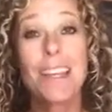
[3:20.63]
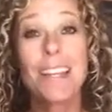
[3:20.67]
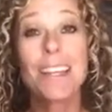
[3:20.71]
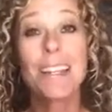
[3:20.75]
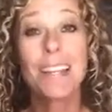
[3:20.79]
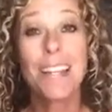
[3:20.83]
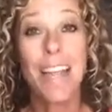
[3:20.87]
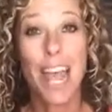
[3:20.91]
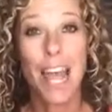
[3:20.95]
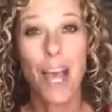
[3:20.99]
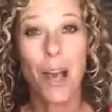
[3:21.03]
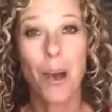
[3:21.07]

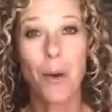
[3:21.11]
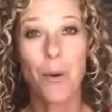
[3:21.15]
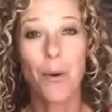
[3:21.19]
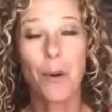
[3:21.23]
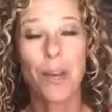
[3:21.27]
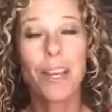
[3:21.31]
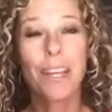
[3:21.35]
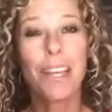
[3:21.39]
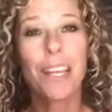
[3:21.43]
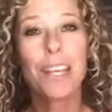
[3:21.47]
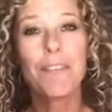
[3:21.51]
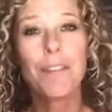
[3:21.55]
Now,
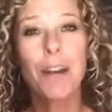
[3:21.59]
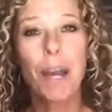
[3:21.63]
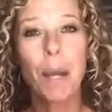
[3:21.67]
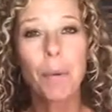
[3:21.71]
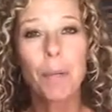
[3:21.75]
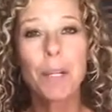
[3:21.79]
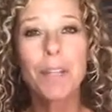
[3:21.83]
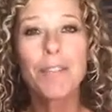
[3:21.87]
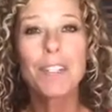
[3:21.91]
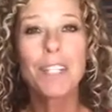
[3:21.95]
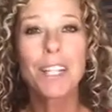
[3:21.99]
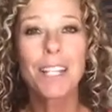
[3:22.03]
if I
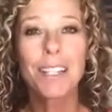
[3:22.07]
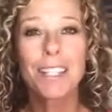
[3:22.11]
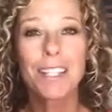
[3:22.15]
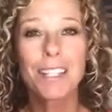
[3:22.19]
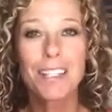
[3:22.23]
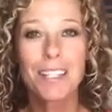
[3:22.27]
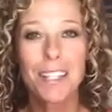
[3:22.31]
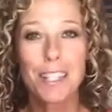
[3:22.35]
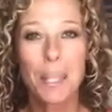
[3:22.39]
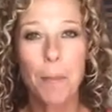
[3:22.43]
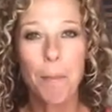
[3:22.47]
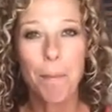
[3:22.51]
would have done
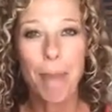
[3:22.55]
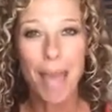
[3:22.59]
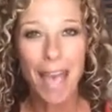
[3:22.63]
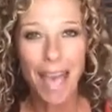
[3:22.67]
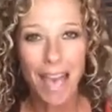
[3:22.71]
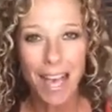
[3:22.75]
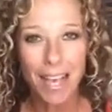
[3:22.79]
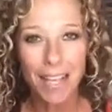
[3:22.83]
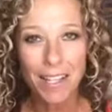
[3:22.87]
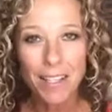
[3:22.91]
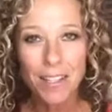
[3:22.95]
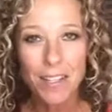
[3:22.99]
this in the
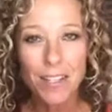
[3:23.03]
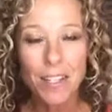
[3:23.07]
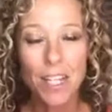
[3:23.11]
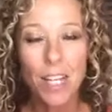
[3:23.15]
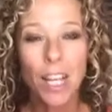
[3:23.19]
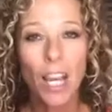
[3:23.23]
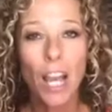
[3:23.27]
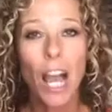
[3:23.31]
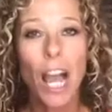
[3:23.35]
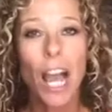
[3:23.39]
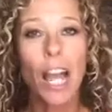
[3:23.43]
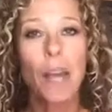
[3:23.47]
past,
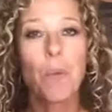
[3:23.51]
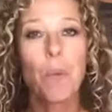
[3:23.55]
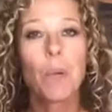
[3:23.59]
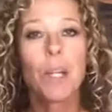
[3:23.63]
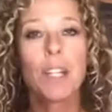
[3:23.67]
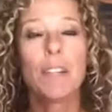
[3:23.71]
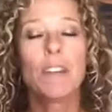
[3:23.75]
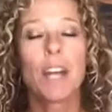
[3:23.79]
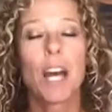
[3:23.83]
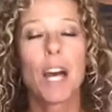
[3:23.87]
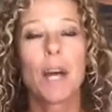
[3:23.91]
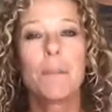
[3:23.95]
I would
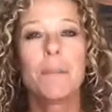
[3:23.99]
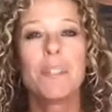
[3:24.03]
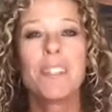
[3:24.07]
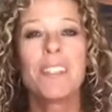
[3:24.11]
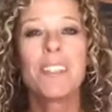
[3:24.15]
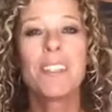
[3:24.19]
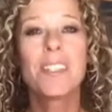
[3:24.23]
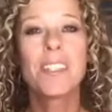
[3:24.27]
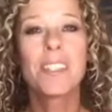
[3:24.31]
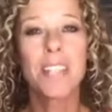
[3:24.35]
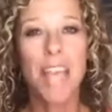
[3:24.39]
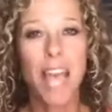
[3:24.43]
have
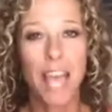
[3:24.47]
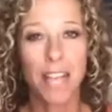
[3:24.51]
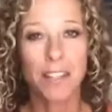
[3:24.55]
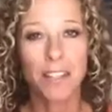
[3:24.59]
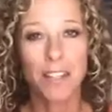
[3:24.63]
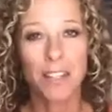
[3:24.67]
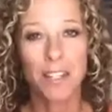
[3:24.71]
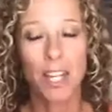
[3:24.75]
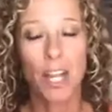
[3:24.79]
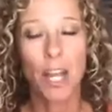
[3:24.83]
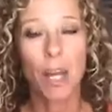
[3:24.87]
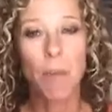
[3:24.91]

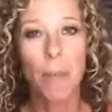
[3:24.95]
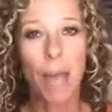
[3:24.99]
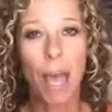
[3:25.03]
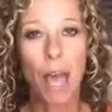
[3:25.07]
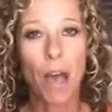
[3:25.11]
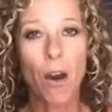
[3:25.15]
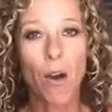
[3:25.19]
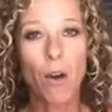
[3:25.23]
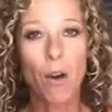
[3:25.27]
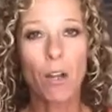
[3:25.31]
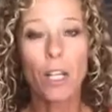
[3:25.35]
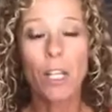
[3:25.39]
obsessed
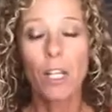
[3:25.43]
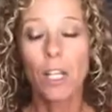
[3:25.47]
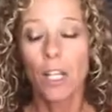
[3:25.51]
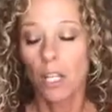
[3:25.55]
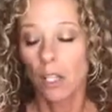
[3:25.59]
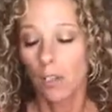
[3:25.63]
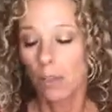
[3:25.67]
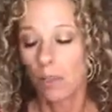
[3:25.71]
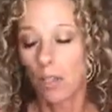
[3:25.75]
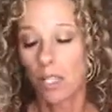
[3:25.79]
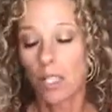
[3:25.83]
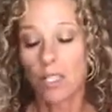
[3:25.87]
about,
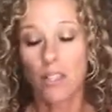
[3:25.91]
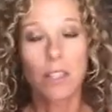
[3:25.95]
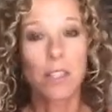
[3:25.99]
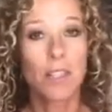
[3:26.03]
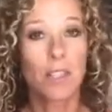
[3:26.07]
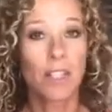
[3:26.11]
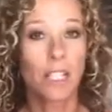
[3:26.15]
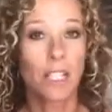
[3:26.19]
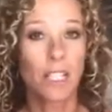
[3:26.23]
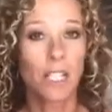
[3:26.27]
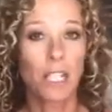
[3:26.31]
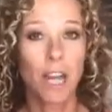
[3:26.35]
this
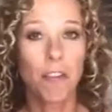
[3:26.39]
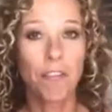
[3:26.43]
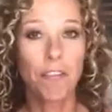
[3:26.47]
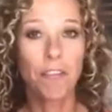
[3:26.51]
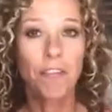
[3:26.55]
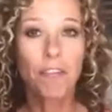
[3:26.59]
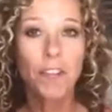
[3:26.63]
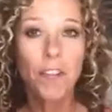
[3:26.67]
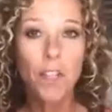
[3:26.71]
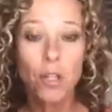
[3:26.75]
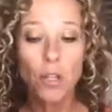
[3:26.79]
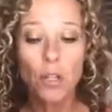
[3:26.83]
isn't enough
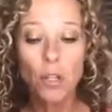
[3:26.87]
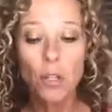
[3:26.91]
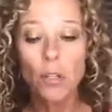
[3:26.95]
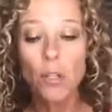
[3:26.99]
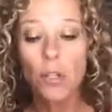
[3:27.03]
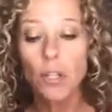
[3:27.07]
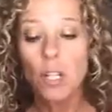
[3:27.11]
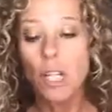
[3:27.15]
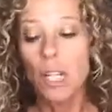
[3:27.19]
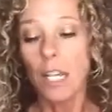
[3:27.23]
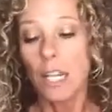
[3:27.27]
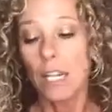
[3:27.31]

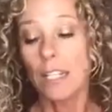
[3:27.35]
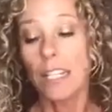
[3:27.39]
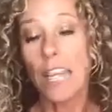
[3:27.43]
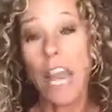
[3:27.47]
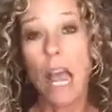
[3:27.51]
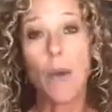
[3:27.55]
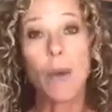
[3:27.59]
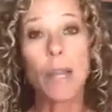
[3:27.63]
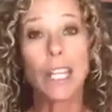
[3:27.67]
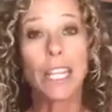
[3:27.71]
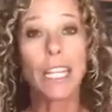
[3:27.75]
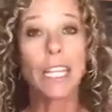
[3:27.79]
food.
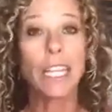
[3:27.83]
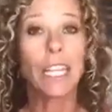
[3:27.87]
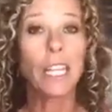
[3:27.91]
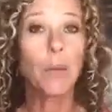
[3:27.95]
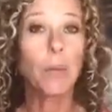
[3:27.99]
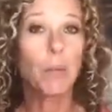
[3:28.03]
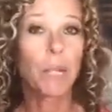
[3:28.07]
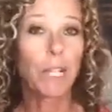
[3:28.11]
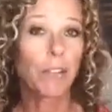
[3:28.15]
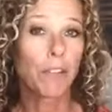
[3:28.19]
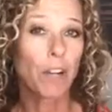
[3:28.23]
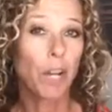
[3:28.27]
Now I can eat
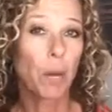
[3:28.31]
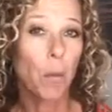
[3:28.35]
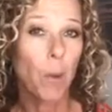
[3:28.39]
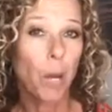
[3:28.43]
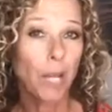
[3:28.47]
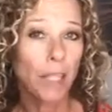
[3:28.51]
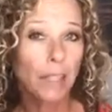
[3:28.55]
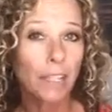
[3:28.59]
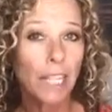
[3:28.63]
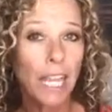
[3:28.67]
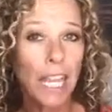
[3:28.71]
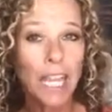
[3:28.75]
whatever I
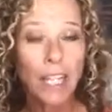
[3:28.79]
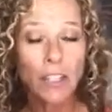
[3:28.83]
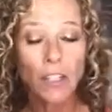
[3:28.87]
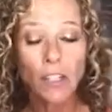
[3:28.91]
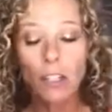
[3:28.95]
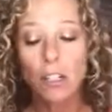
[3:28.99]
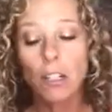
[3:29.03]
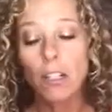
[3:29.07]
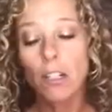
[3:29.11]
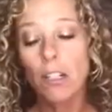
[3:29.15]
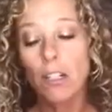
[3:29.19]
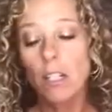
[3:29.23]
want
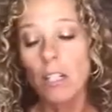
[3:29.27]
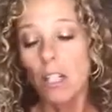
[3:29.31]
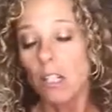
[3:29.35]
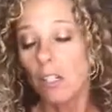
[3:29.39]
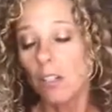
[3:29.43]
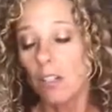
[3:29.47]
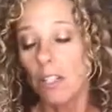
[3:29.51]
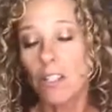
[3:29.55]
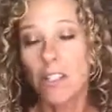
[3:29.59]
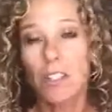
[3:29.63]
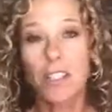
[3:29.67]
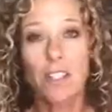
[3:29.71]
later.
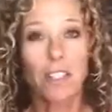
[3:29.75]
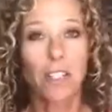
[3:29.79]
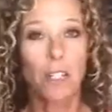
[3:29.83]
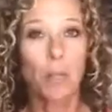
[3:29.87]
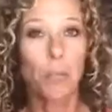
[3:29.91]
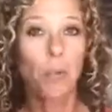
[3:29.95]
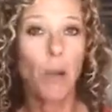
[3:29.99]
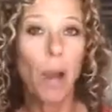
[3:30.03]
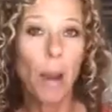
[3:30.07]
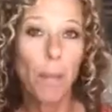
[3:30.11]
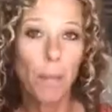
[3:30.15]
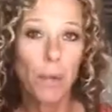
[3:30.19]
This isn't a
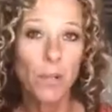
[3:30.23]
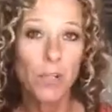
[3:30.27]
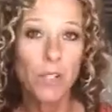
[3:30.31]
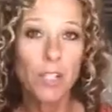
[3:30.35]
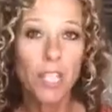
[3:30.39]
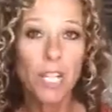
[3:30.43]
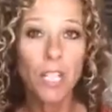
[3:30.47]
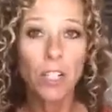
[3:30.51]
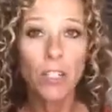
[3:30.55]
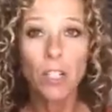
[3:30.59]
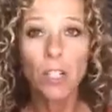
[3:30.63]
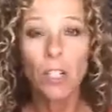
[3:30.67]
proper
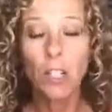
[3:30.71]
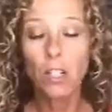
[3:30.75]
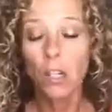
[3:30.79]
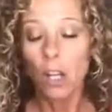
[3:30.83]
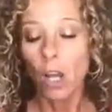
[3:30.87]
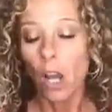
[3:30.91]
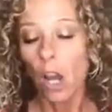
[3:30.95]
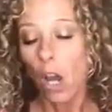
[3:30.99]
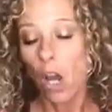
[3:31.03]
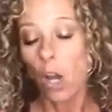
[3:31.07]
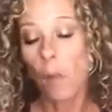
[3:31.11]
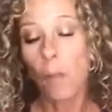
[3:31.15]
dinner.
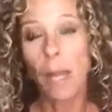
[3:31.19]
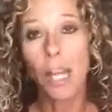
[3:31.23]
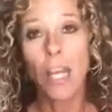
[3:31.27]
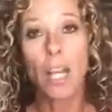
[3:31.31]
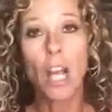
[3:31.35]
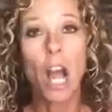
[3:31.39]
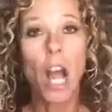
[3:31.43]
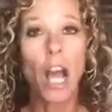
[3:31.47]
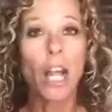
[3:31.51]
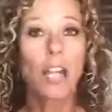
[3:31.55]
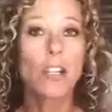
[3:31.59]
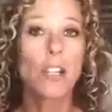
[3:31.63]
Oh my
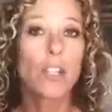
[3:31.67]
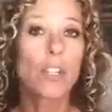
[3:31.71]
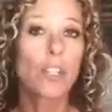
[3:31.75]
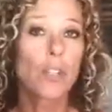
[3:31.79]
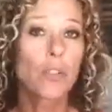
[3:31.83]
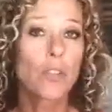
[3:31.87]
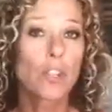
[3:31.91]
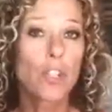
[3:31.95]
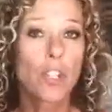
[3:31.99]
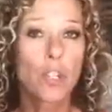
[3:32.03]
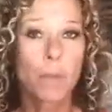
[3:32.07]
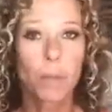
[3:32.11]
God,
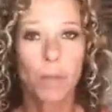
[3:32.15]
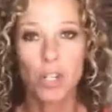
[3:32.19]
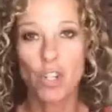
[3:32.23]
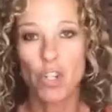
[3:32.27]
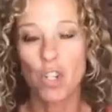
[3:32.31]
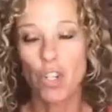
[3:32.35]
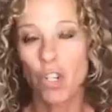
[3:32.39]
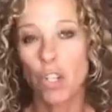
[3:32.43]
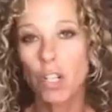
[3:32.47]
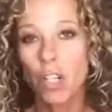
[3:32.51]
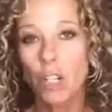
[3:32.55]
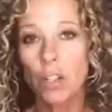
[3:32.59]
there's too much
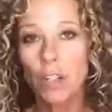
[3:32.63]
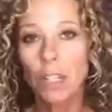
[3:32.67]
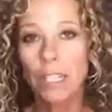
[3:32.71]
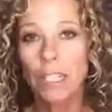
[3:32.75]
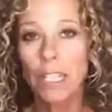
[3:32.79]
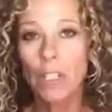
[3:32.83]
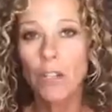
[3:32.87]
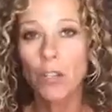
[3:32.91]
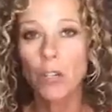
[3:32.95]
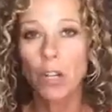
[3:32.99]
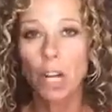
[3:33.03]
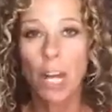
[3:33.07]
sugar in
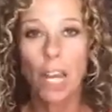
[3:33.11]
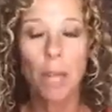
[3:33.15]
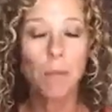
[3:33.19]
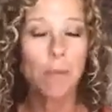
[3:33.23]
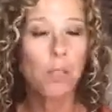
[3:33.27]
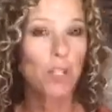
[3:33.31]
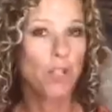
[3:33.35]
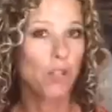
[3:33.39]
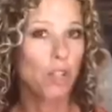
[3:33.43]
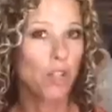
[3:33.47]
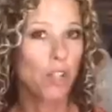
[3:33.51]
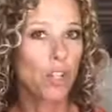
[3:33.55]
these grapes.
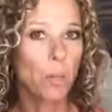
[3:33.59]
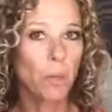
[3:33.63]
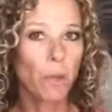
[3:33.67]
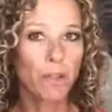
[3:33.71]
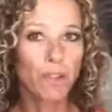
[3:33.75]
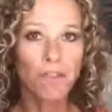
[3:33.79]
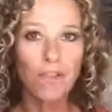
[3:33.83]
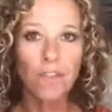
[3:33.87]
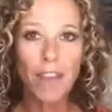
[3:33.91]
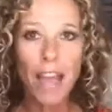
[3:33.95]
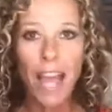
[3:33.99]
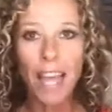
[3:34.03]
There's too much
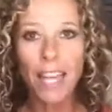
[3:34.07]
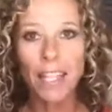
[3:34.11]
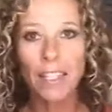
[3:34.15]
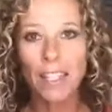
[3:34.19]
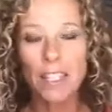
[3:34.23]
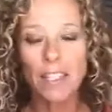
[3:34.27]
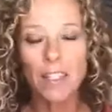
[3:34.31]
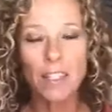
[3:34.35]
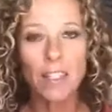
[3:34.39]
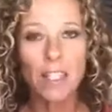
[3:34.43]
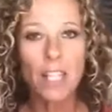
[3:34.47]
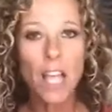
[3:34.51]
fat in
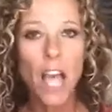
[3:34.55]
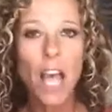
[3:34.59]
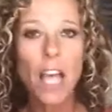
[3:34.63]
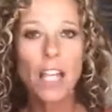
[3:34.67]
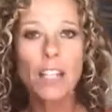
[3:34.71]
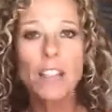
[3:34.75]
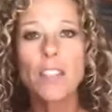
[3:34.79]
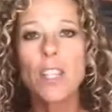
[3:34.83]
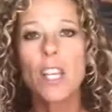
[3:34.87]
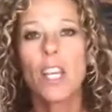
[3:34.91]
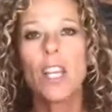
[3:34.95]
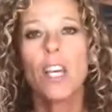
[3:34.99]
these
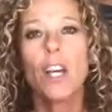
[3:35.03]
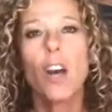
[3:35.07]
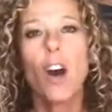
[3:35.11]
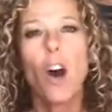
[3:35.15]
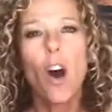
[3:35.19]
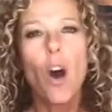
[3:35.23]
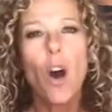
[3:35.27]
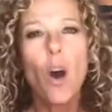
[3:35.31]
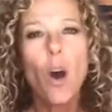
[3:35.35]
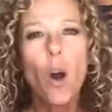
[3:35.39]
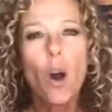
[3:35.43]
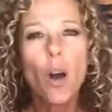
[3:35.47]
nuts.
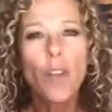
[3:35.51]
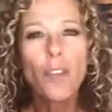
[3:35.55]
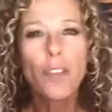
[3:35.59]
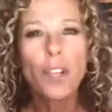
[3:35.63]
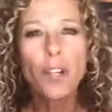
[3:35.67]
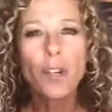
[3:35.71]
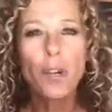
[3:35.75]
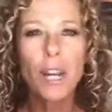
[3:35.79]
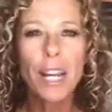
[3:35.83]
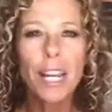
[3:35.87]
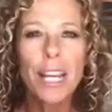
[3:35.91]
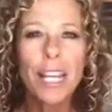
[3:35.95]
All the
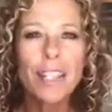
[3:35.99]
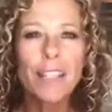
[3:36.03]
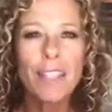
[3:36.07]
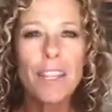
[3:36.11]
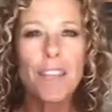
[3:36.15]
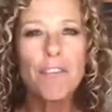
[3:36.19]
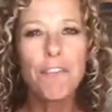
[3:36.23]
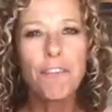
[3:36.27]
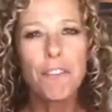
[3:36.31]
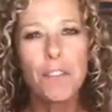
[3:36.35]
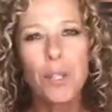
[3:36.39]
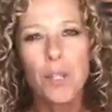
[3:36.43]
crazy
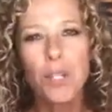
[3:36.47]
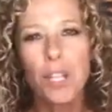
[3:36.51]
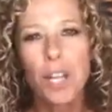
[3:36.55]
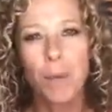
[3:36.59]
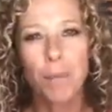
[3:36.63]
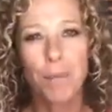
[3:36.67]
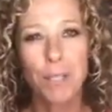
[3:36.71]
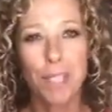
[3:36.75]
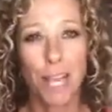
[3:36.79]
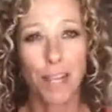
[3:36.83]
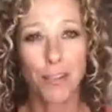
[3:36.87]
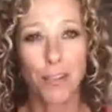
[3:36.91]
food
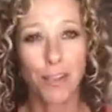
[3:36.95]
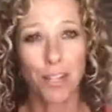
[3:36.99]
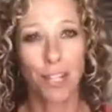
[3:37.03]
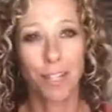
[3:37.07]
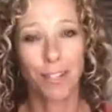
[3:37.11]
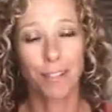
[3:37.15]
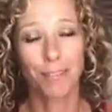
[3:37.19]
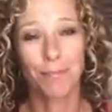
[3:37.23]
obsession.